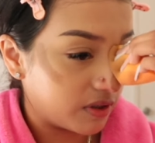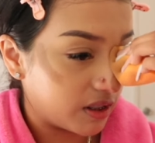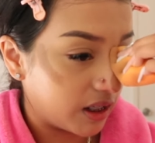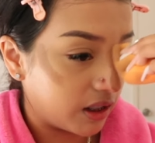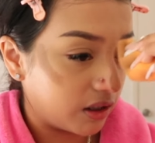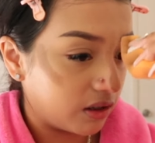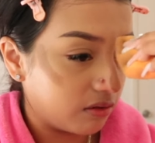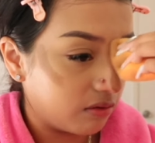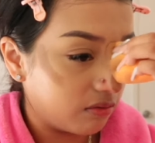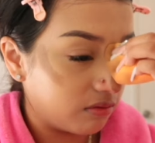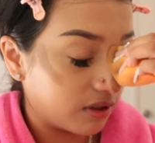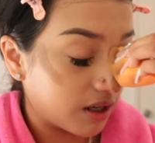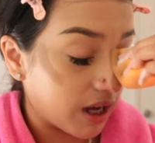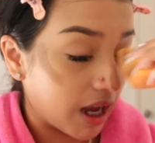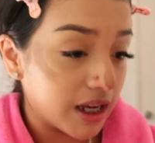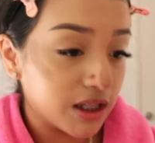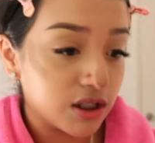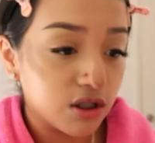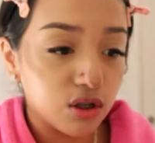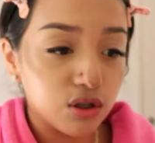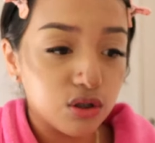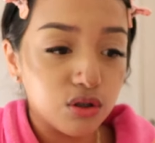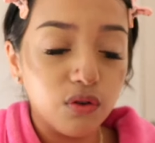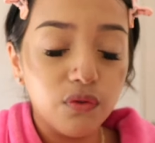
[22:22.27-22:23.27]
Like,
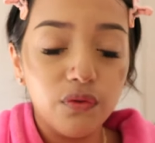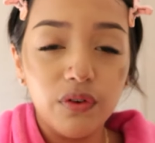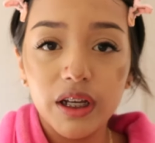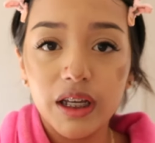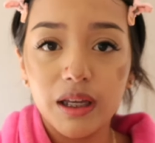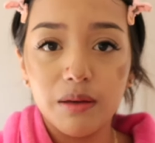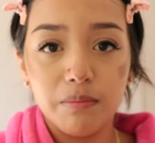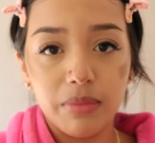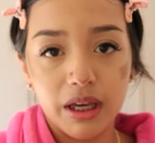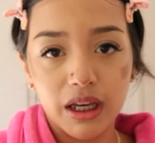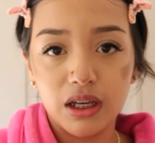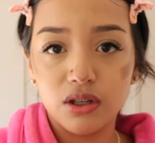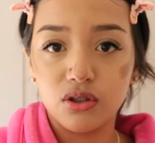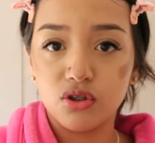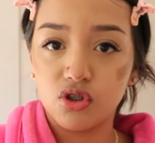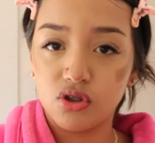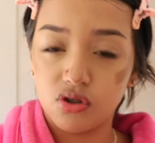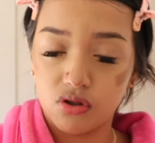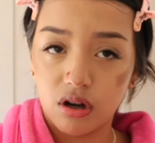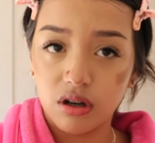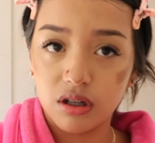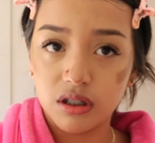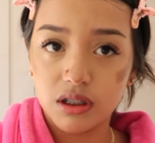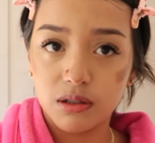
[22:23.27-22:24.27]
guys are so fucking big and
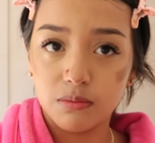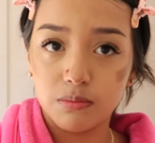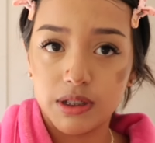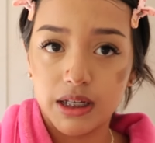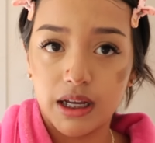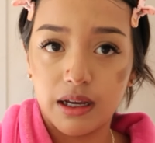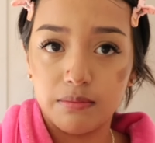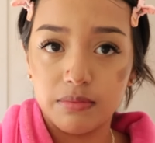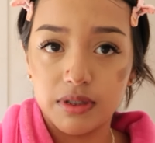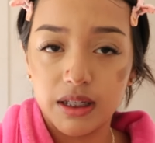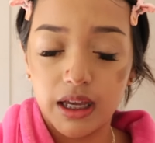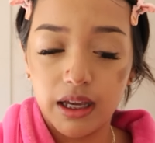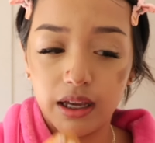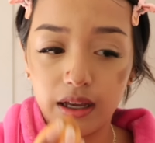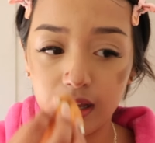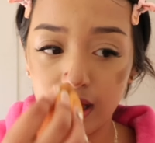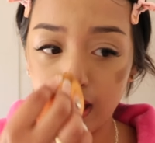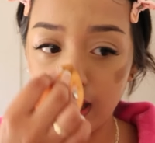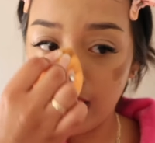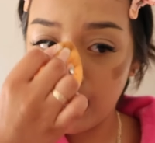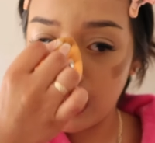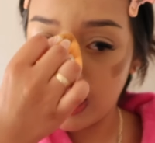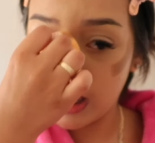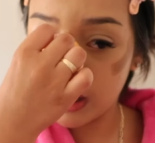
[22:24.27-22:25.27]
strong sometimes. Like,
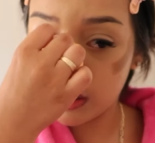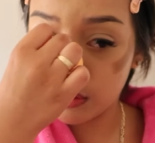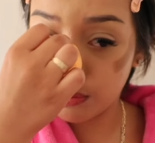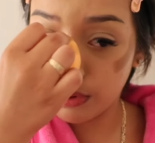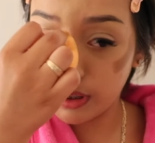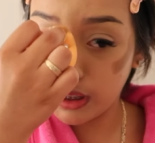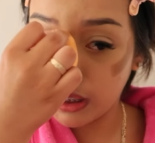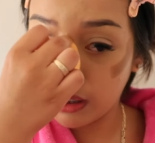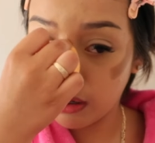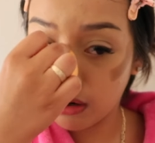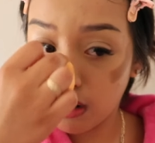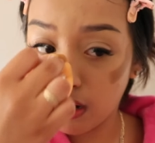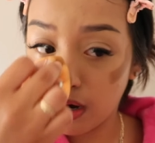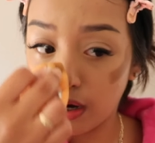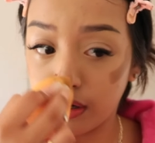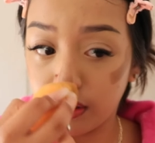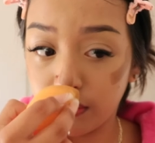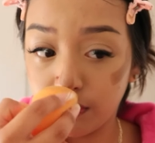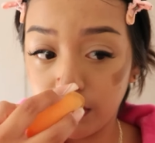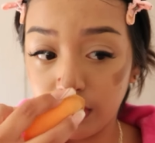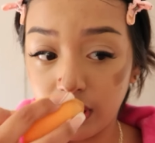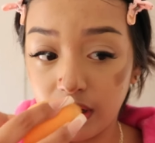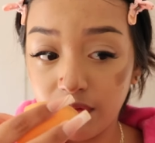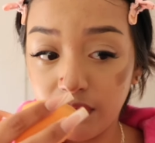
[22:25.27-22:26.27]
it's really
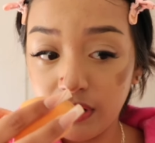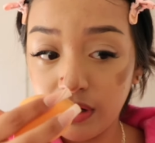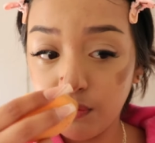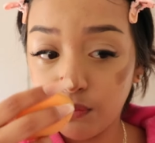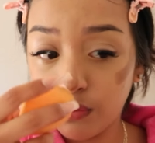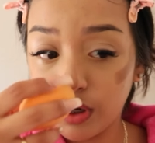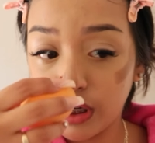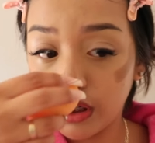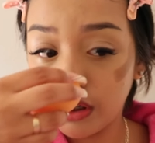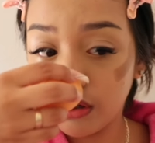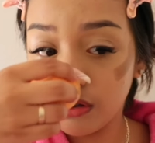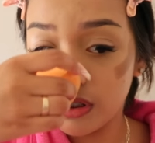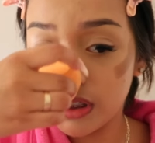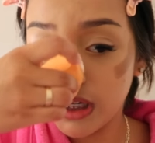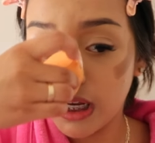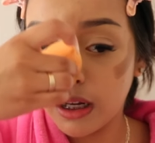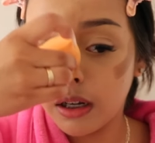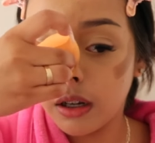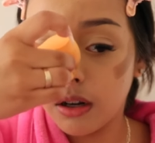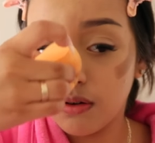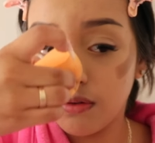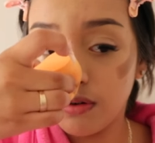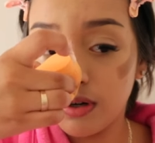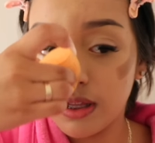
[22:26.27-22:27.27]
hard. Even when you say
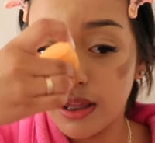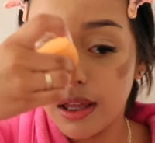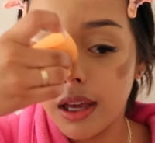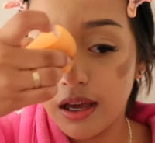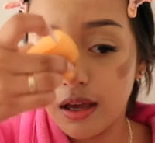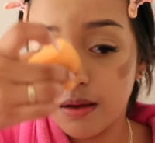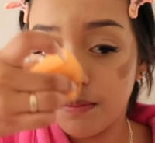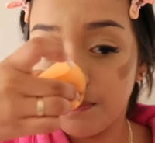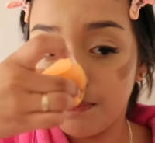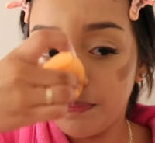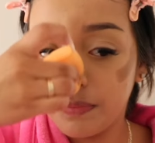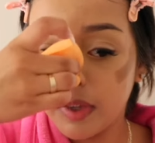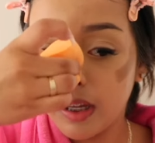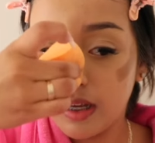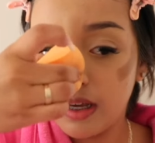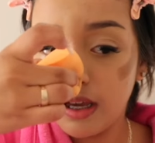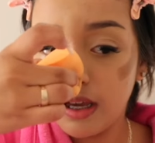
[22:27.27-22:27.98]
no to them